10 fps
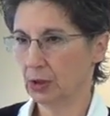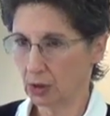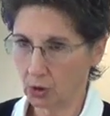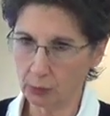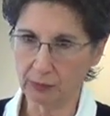
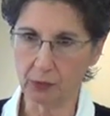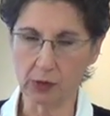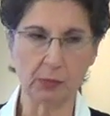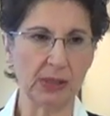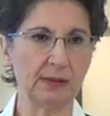Go before
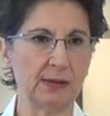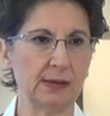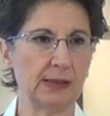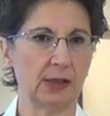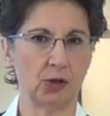the Blessed
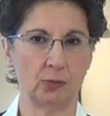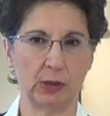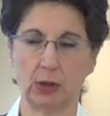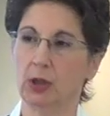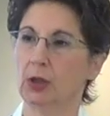
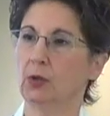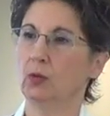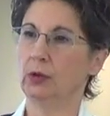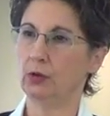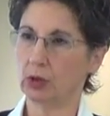Sacrament.
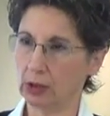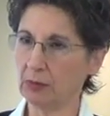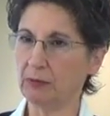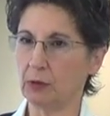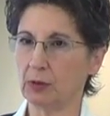When you come
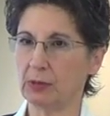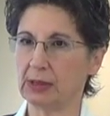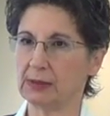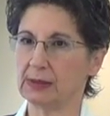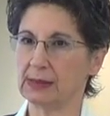before the
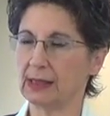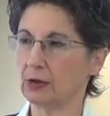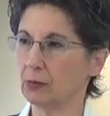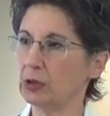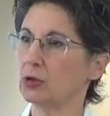Blessed
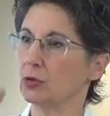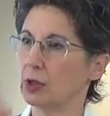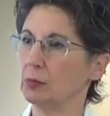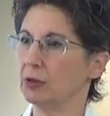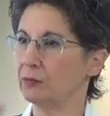Sacrament, you
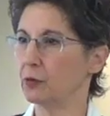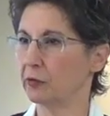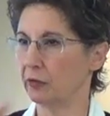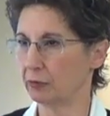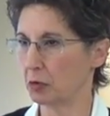come before
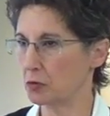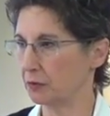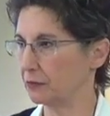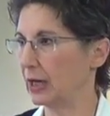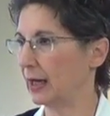the throne
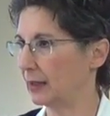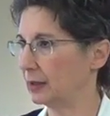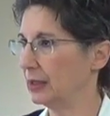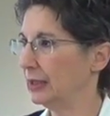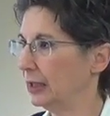of God.
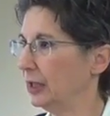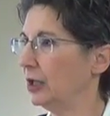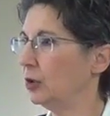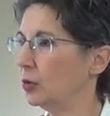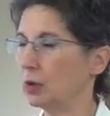
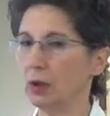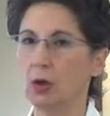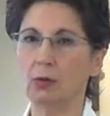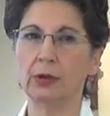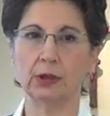He who
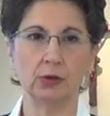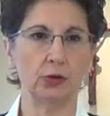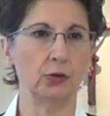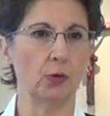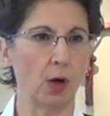alone can
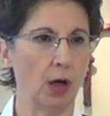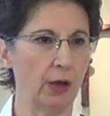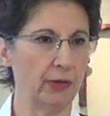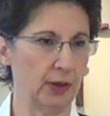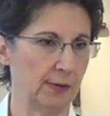do all
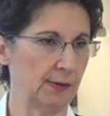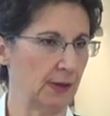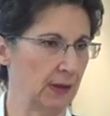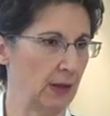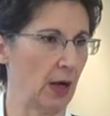things
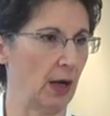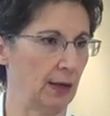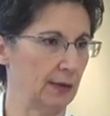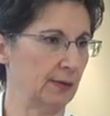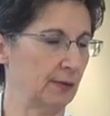in
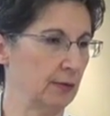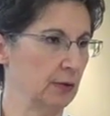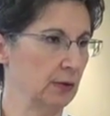us.